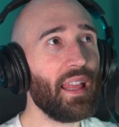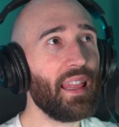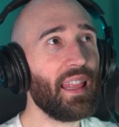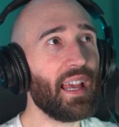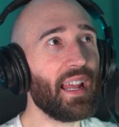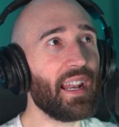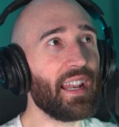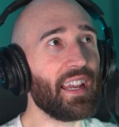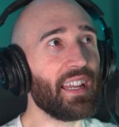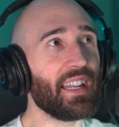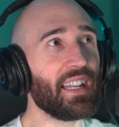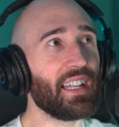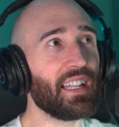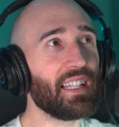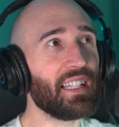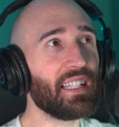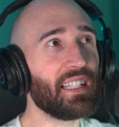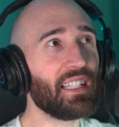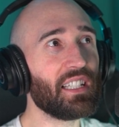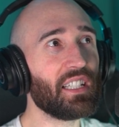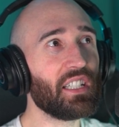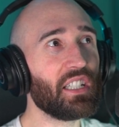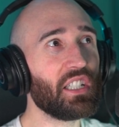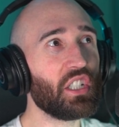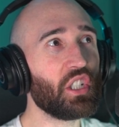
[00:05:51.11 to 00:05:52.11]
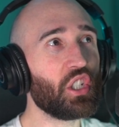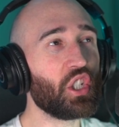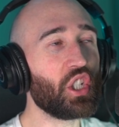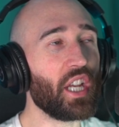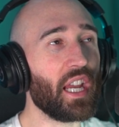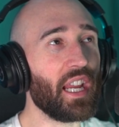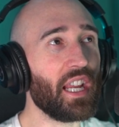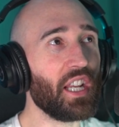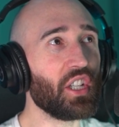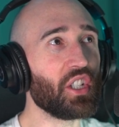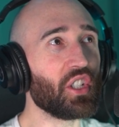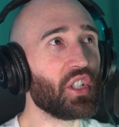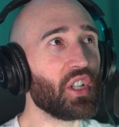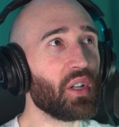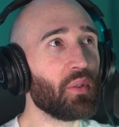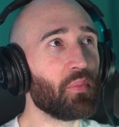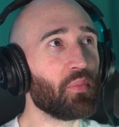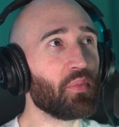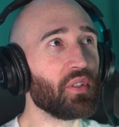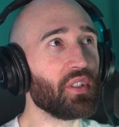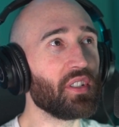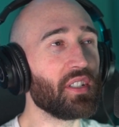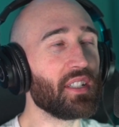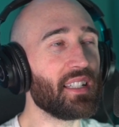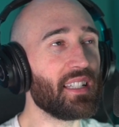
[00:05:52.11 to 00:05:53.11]
that it changed
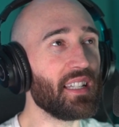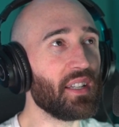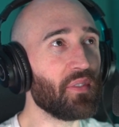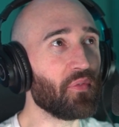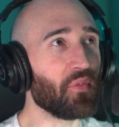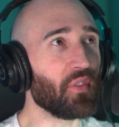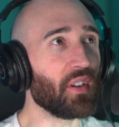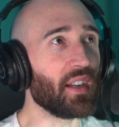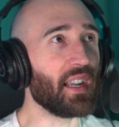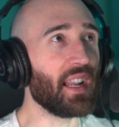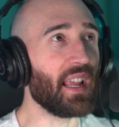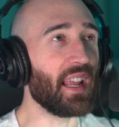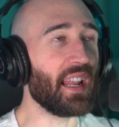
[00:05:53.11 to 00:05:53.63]
up was different.